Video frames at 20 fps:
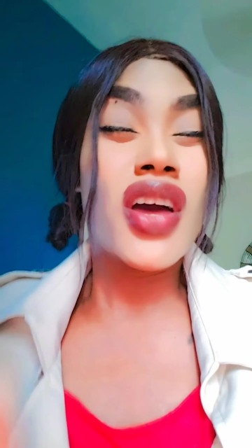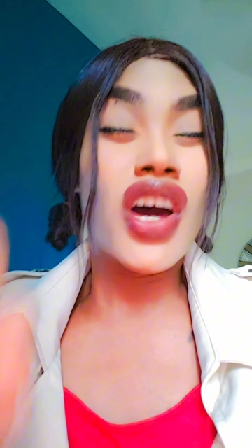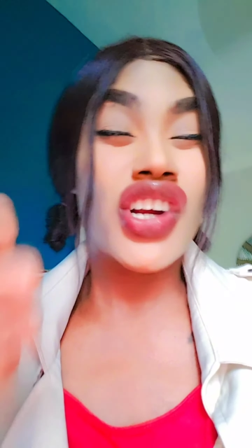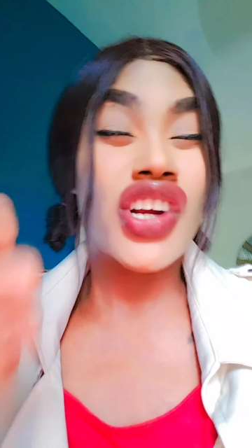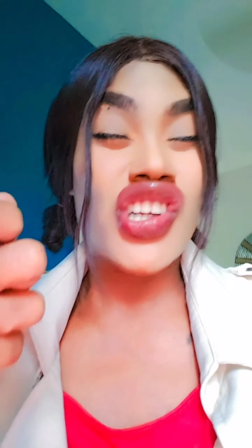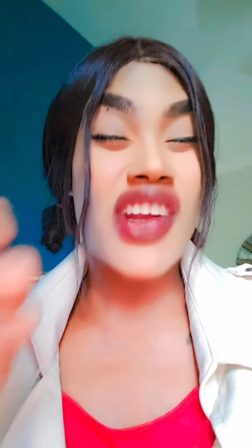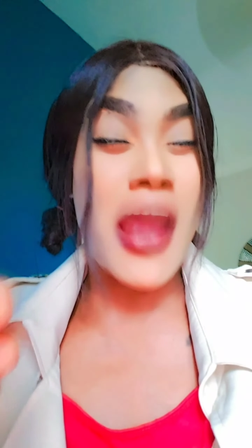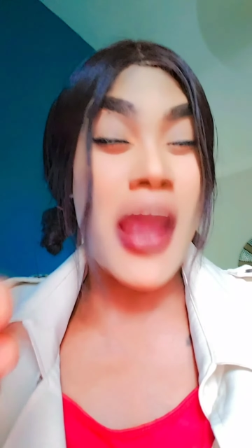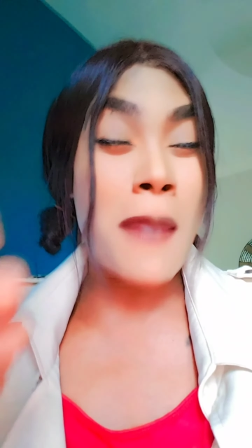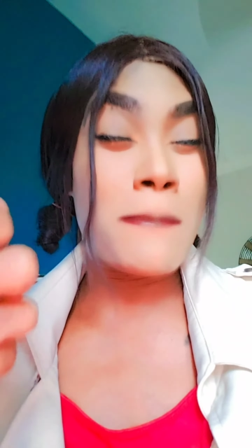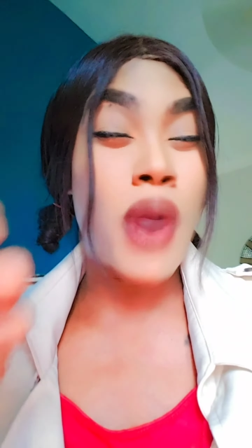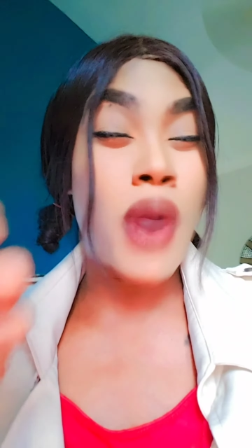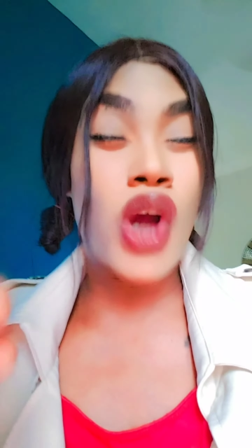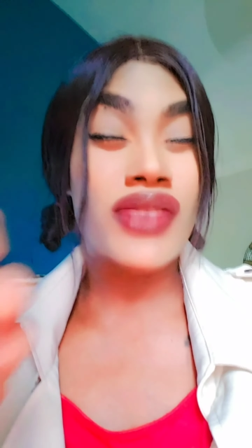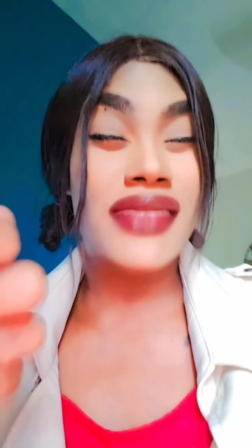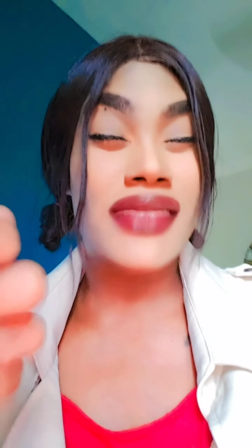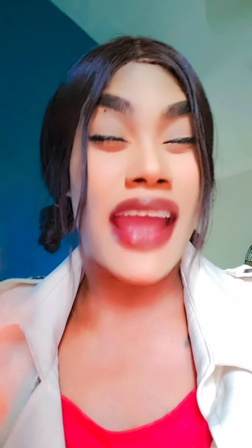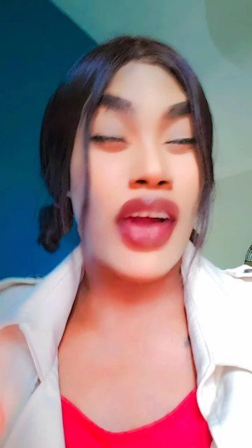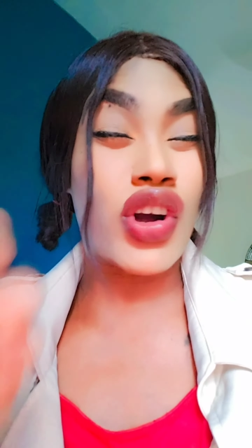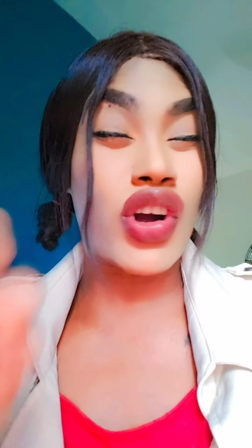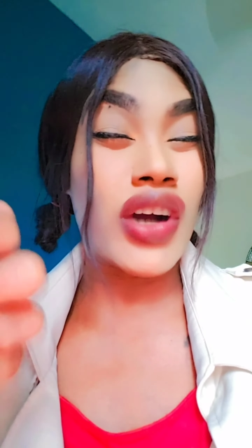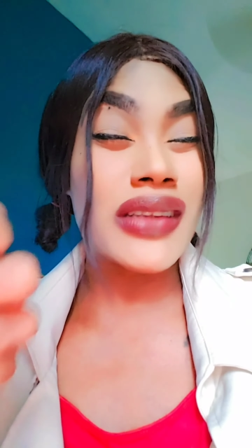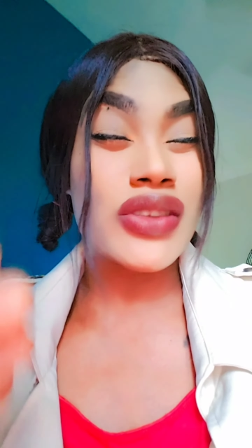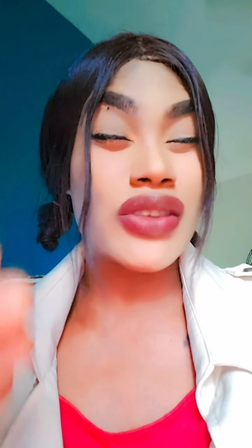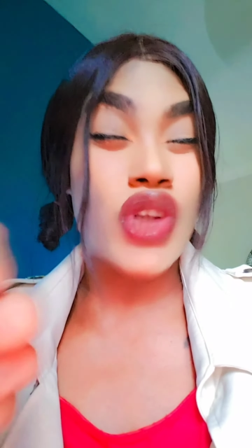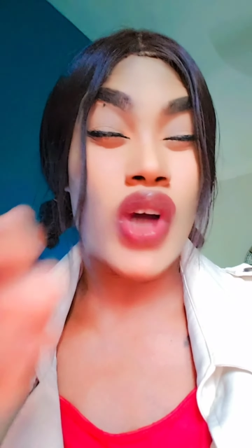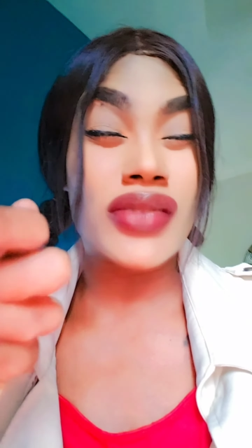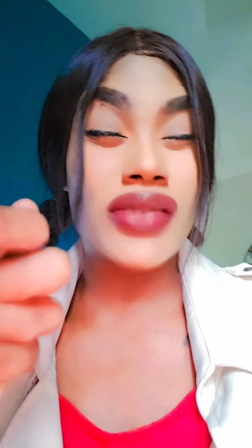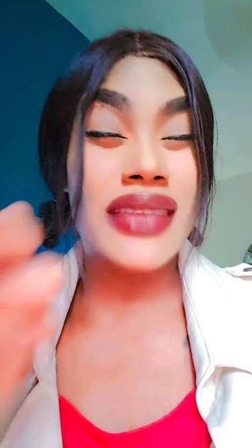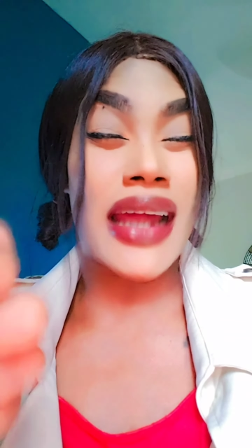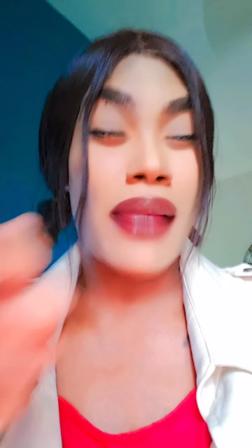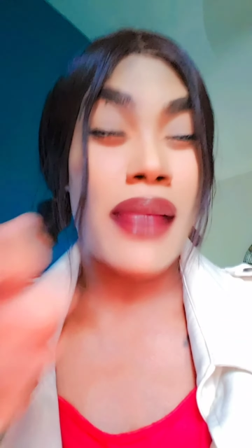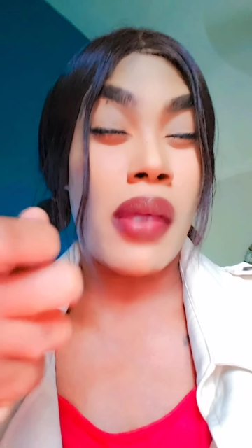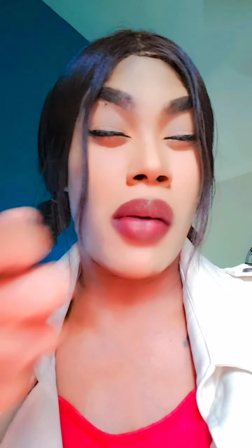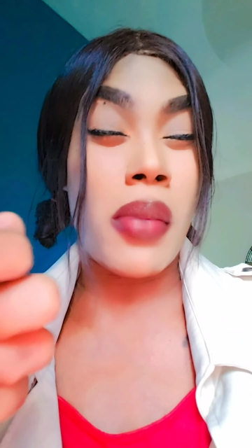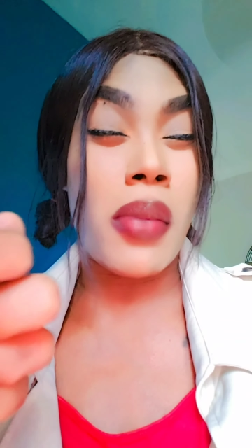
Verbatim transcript: Rebonde kotonda